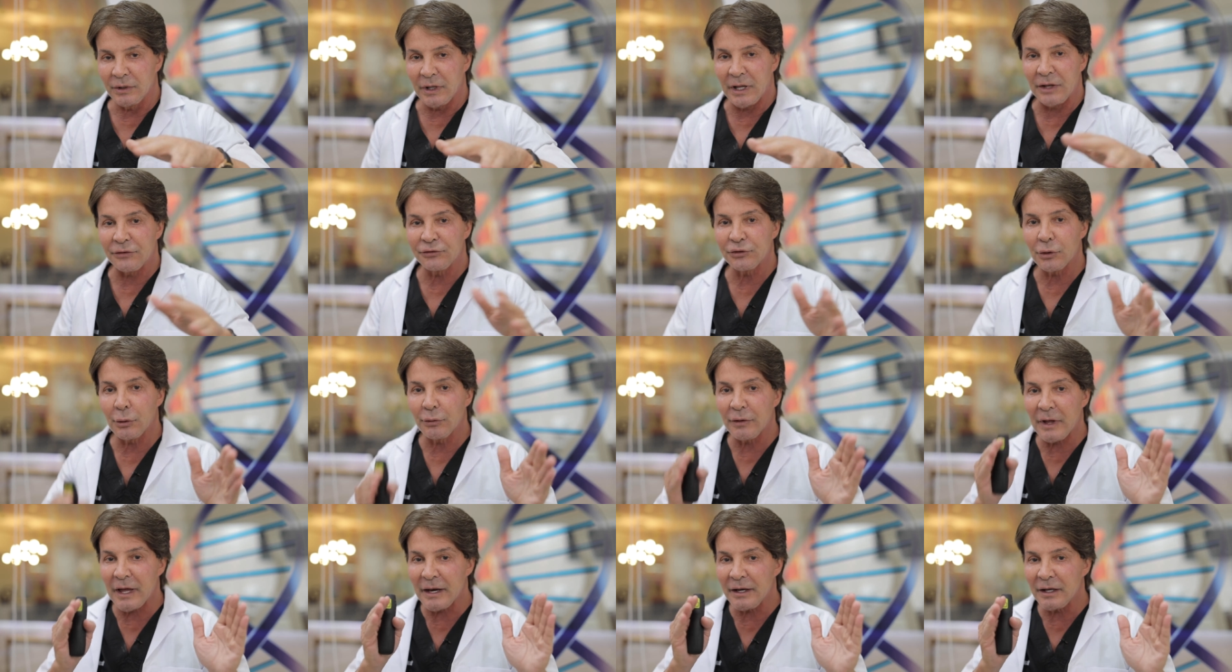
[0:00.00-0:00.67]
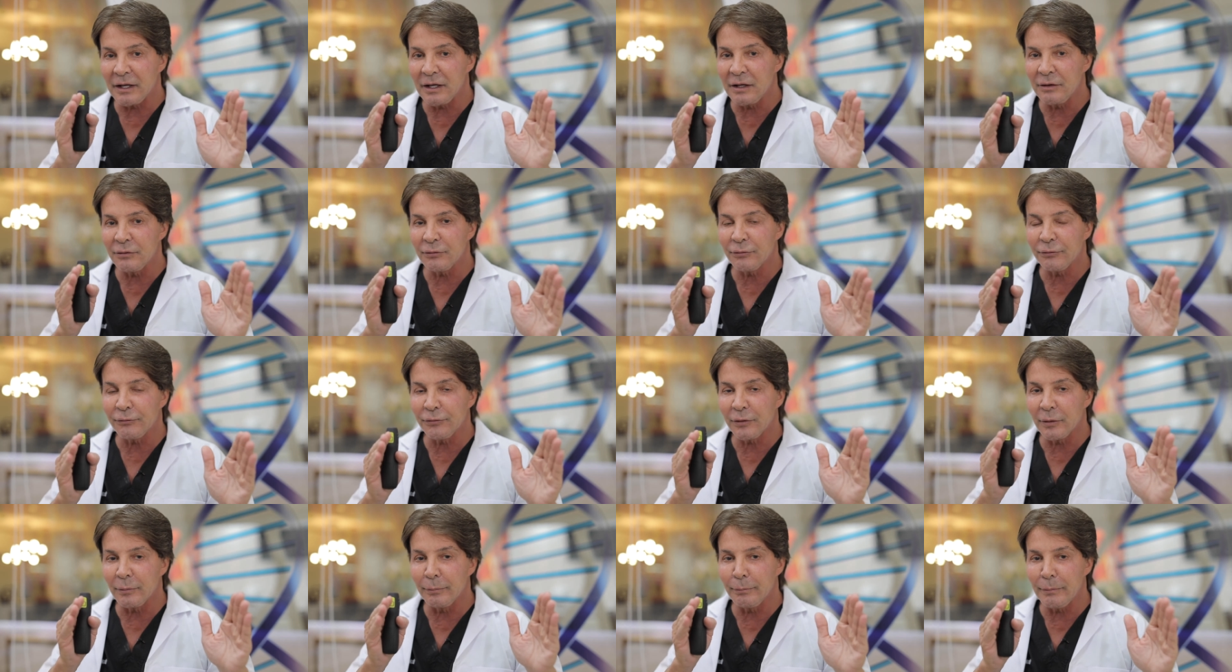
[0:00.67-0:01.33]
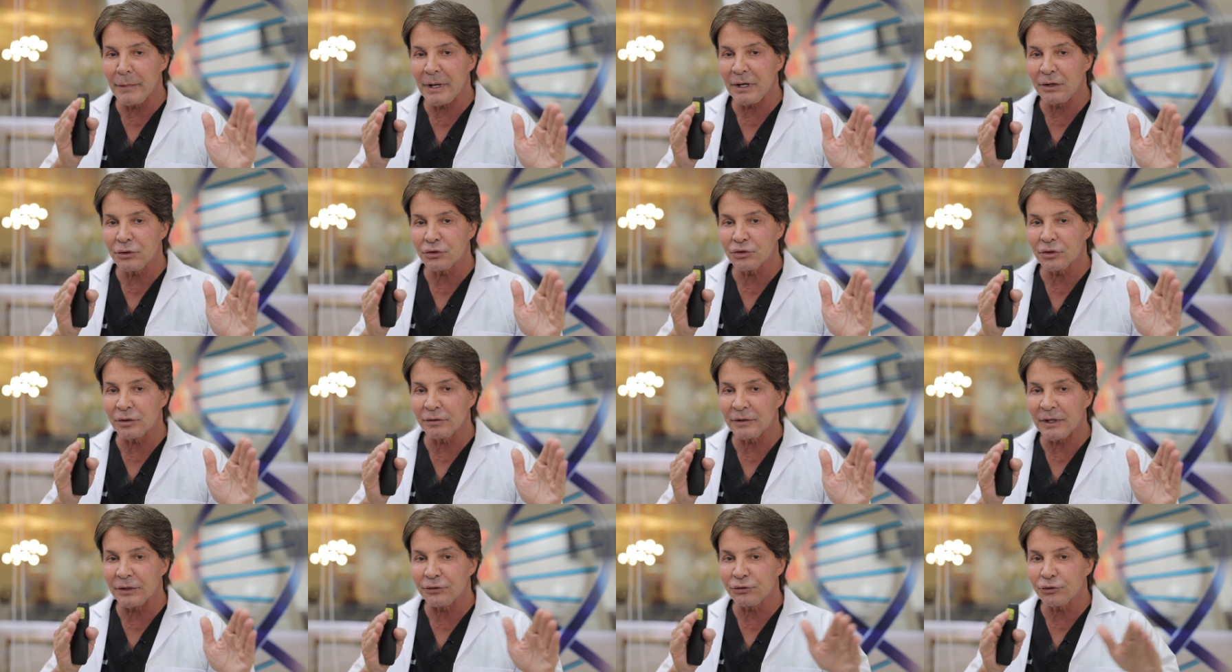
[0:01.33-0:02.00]
And so that
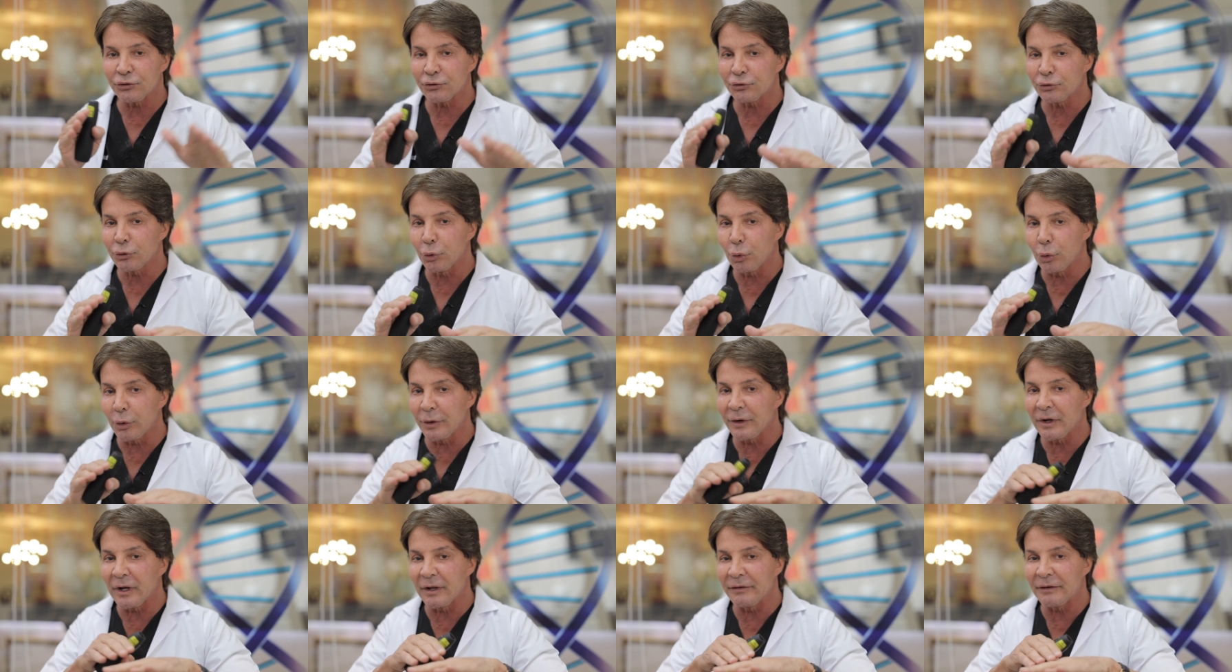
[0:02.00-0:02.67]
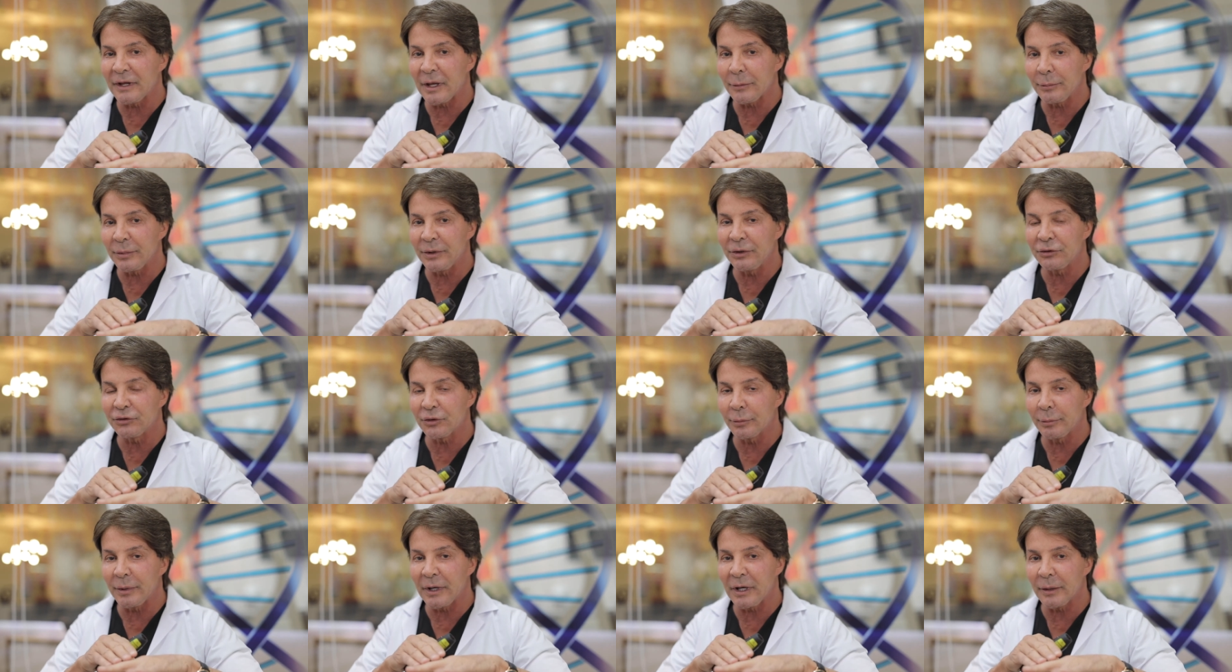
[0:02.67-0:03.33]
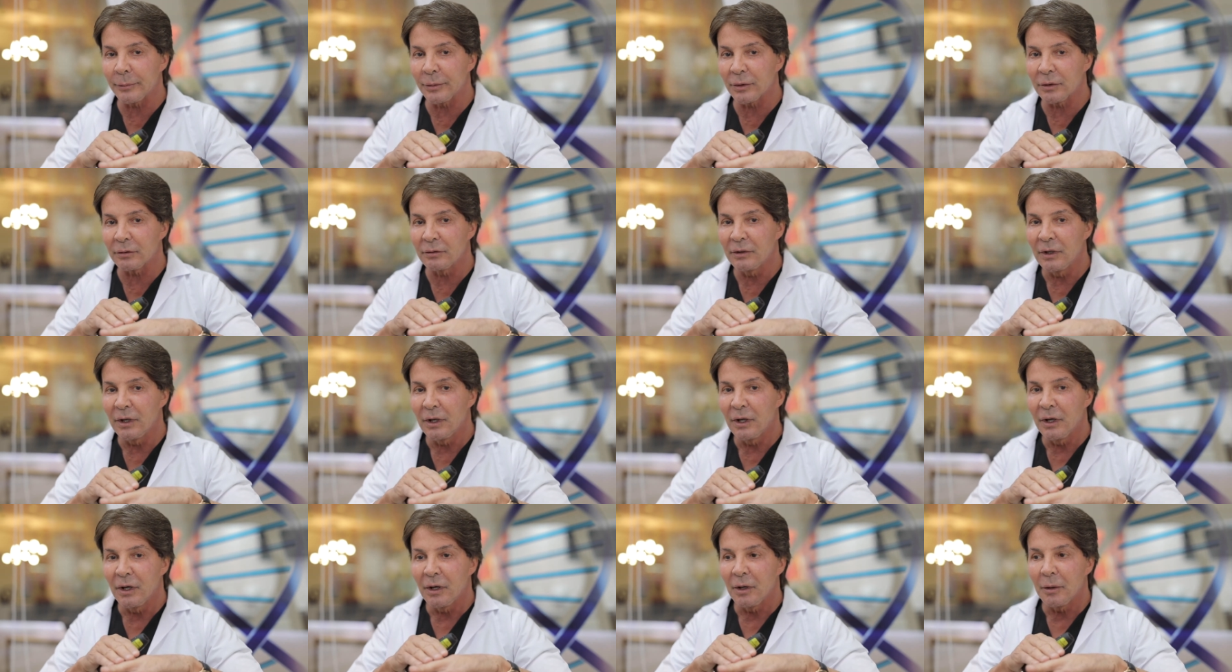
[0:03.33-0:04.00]
information that's stored on that piece of paper
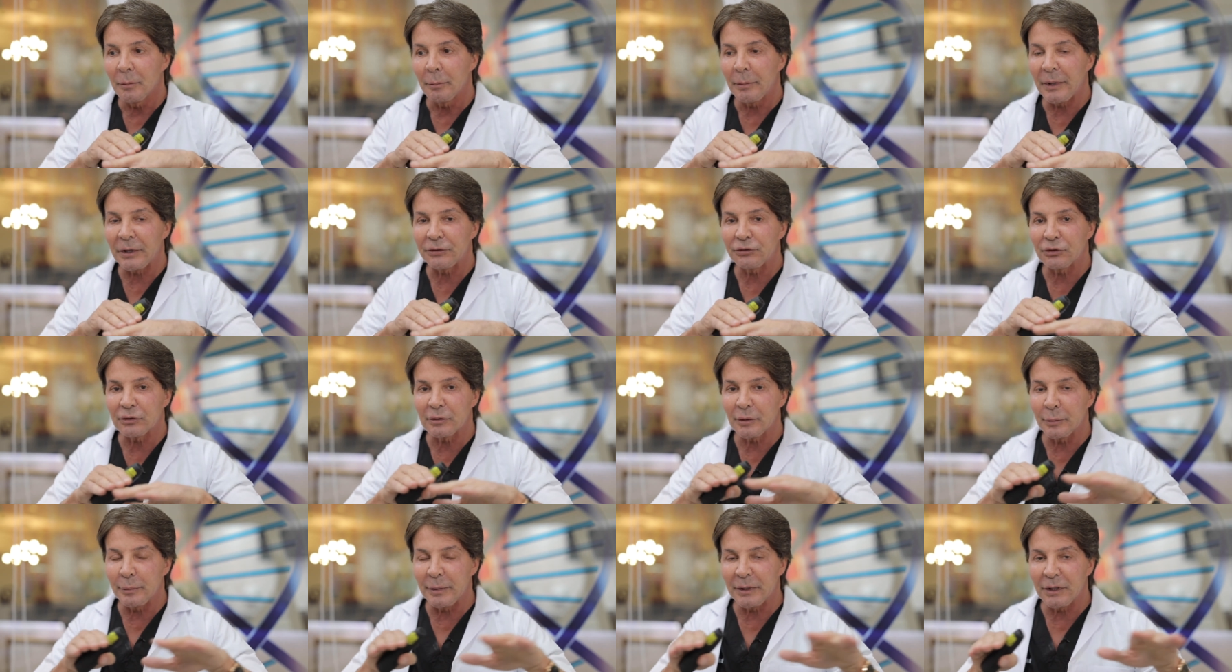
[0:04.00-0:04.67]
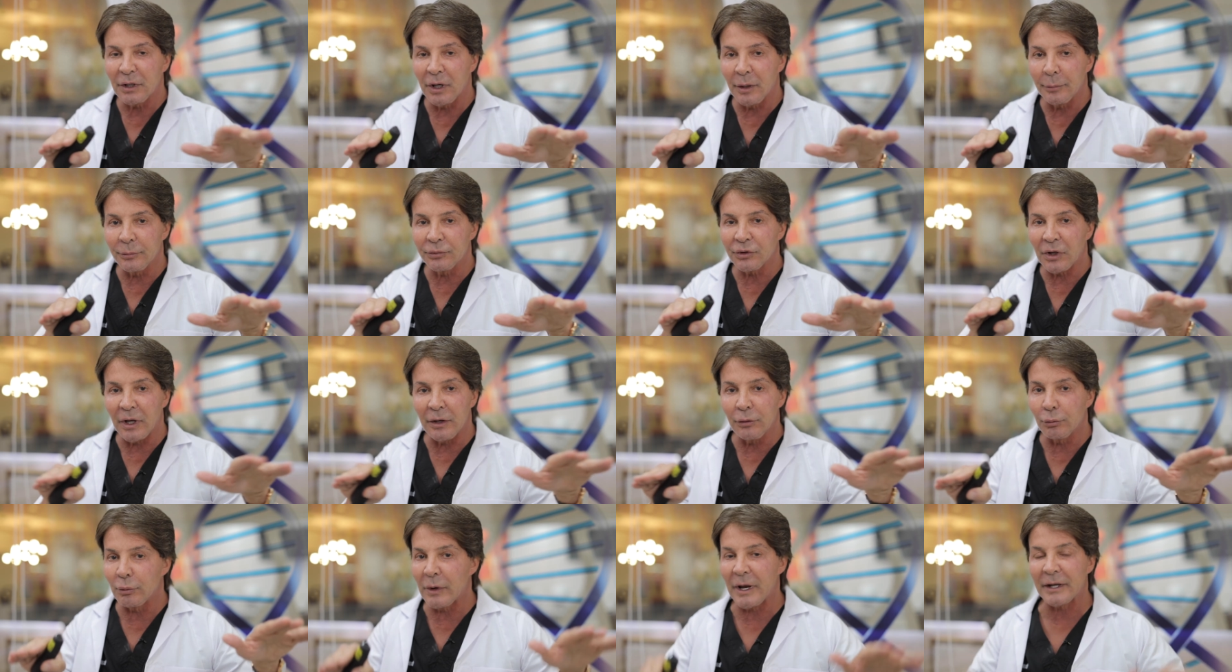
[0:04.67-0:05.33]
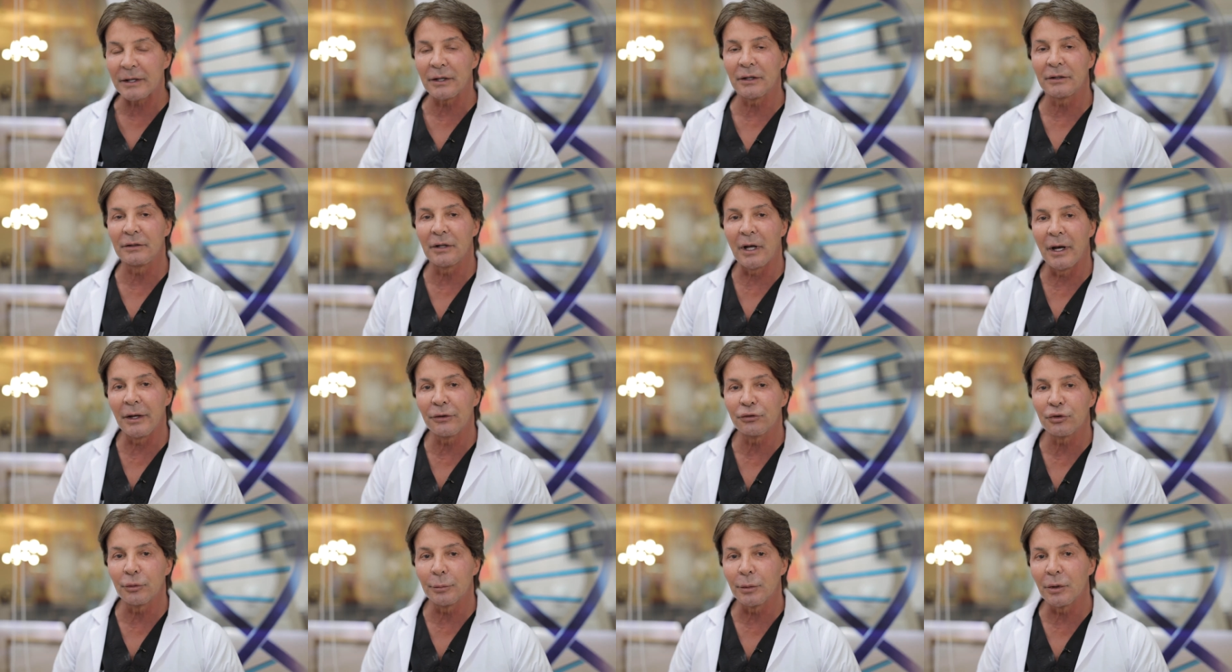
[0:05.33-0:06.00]
basically becomes
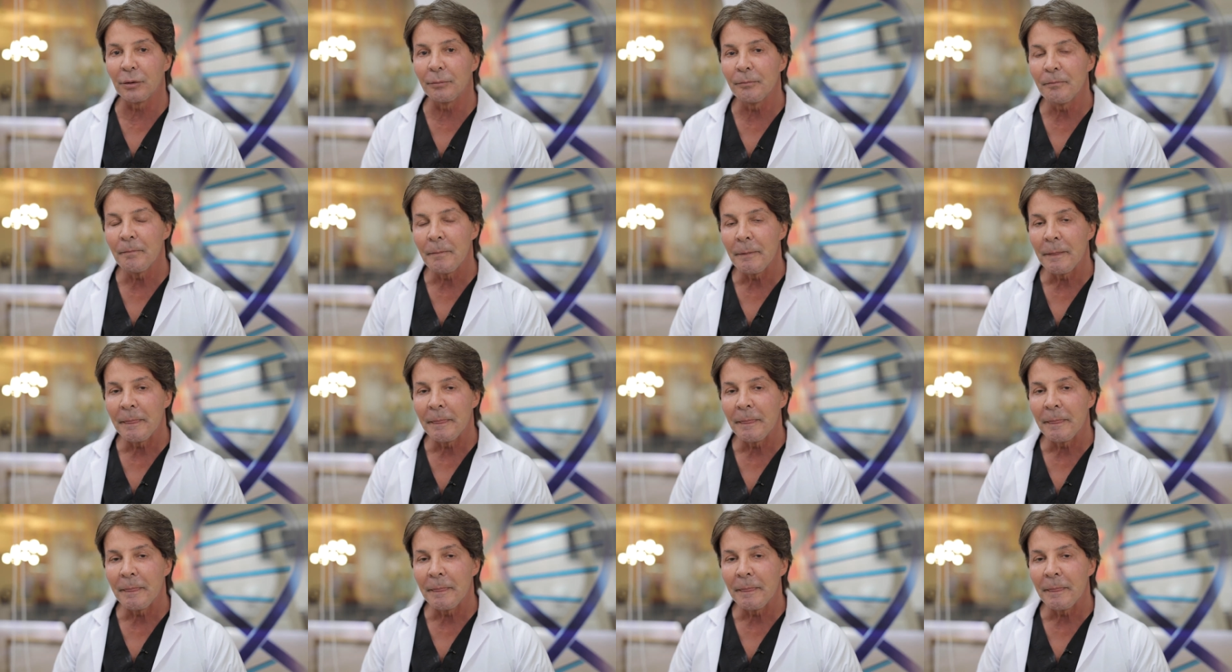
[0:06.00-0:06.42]
unrecognizable.